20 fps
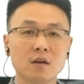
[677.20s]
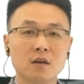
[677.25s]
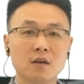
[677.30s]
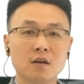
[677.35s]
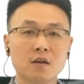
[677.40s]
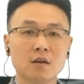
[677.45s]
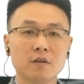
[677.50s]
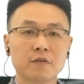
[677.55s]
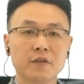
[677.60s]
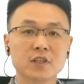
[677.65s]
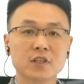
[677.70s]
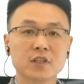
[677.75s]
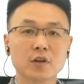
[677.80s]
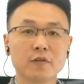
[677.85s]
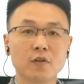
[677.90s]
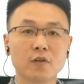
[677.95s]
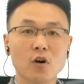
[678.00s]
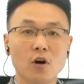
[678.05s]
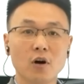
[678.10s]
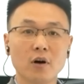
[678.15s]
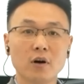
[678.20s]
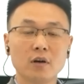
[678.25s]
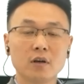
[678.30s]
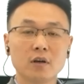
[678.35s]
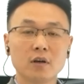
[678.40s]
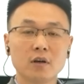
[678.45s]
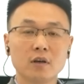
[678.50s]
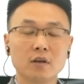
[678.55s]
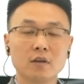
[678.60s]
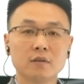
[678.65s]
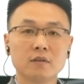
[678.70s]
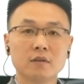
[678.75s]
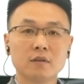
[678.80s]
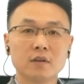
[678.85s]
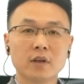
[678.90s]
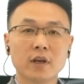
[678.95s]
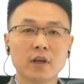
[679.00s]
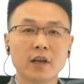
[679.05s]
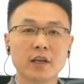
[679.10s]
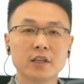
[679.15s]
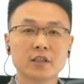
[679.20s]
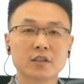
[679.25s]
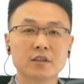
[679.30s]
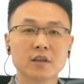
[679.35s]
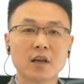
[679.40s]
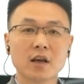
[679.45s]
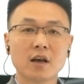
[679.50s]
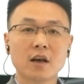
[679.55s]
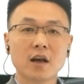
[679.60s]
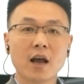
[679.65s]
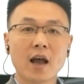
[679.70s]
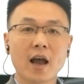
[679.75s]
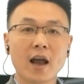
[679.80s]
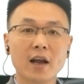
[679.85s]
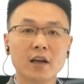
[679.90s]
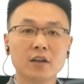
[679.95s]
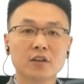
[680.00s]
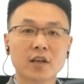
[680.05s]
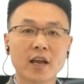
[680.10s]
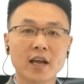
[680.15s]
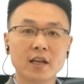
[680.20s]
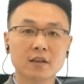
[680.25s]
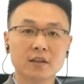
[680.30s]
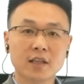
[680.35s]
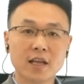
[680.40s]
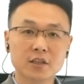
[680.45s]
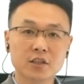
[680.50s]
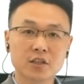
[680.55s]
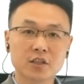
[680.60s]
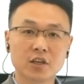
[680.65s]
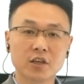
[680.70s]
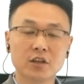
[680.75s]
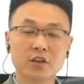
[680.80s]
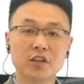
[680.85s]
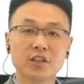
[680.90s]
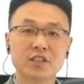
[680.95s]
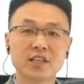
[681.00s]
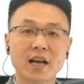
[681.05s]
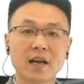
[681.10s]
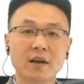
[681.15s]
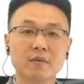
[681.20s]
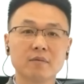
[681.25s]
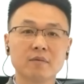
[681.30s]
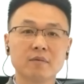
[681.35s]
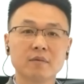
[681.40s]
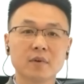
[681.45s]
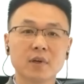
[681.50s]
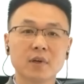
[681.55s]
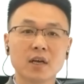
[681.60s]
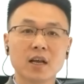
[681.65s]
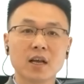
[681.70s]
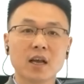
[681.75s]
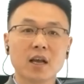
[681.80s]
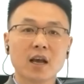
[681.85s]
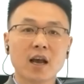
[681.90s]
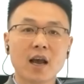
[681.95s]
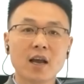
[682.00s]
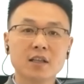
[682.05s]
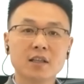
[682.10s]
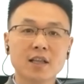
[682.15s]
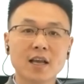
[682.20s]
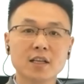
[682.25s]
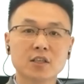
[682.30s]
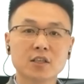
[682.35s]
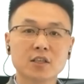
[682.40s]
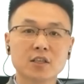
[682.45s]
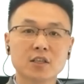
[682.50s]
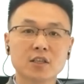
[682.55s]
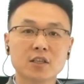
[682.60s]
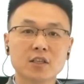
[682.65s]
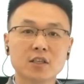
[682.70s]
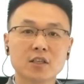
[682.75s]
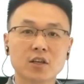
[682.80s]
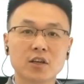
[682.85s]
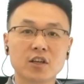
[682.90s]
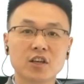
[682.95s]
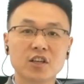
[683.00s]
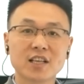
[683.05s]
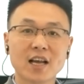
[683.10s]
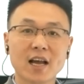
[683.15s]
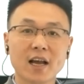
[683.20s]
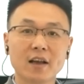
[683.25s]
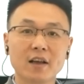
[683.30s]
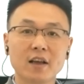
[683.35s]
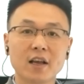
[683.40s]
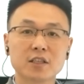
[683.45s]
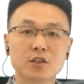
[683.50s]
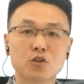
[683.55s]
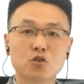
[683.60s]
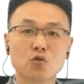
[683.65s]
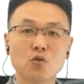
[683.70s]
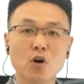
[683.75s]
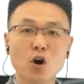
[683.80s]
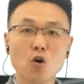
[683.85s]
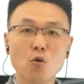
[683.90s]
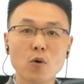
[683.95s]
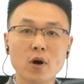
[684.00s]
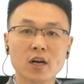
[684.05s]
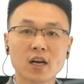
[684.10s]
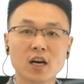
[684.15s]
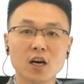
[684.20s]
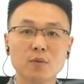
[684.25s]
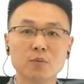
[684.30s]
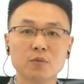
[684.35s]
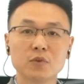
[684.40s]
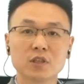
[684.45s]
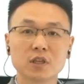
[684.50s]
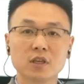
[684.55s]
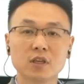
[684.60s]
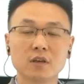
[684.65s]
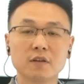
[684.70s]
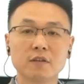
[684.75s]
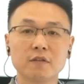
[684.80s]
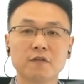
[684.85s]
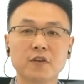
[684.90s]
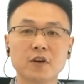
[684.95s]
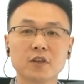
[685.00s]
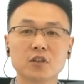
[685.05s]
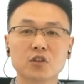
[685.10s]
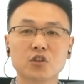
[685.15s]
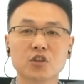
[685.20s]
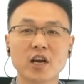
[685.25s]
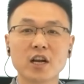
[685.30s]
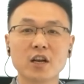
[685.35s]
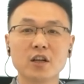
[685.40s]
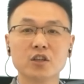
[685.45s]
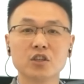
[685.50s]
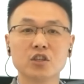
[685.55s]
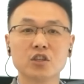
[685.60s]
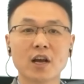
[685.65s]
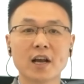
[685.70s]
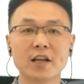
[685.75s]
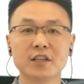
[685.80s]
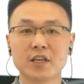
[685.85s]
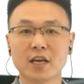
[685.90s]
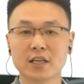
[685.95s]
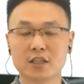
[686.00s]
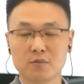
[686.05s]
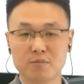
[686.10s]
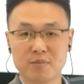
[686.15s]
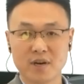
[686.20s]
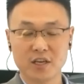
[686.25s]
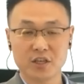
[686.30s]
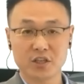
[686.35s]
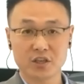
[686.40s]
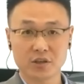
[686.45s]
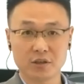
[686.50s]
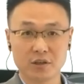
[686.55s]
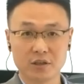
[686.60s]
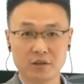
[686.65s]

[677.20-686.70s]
First of all, is high-density design. High-density design is to overcome the first challenge I just mentioned.